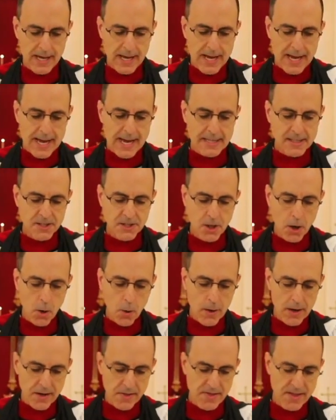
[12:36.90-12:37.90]
And so
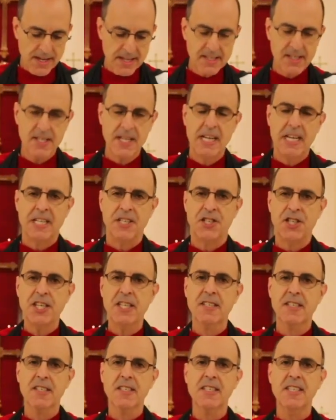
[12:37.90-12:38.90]
in this,
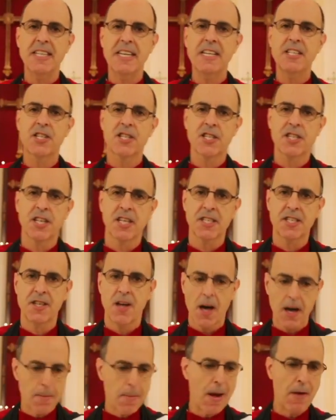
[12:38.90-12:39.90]
Jesus teaches us
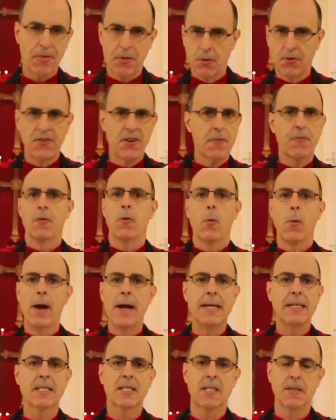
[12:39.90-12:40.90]
not about the different
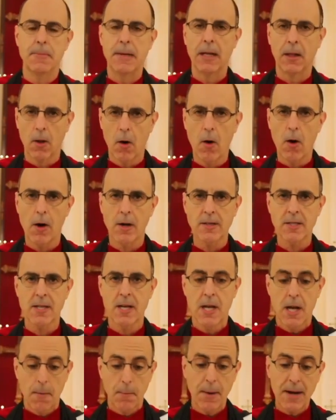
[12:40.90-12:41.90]
ways to be lost,
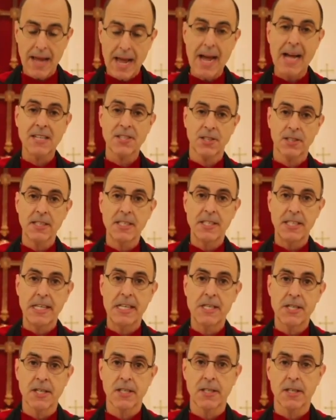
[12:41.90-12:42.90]
but he actually
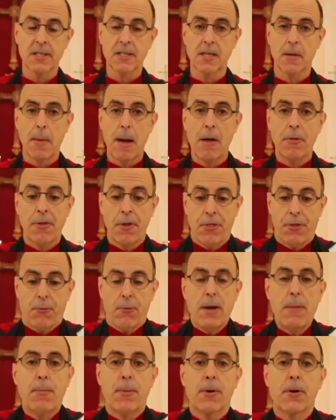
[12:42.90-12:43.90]
teaches us about the
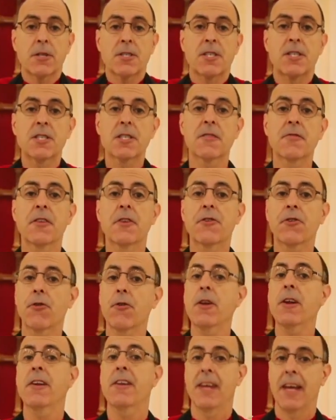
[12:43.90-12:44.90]
three persons of the
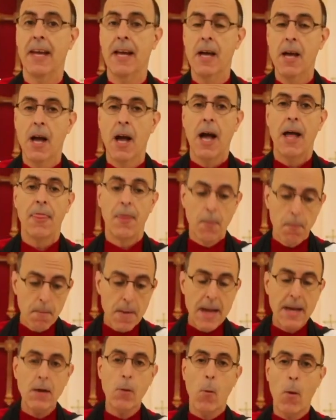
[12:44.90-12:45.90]
Trinity, the
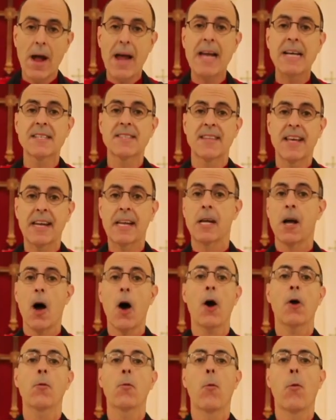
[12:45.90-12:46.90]
many ways that
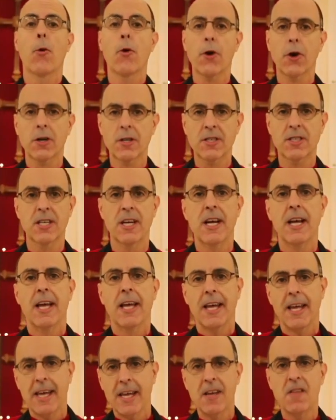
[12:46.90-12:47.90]
God works
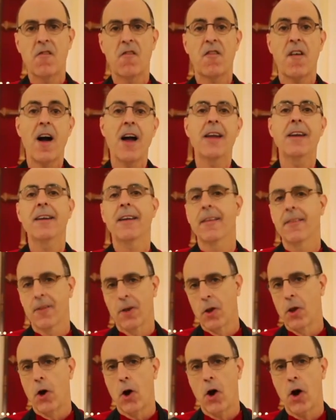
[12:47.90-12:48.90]
in finding the
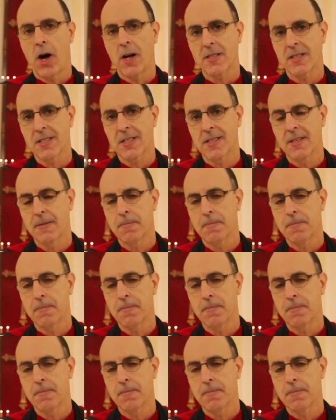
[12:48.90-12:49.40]
lost.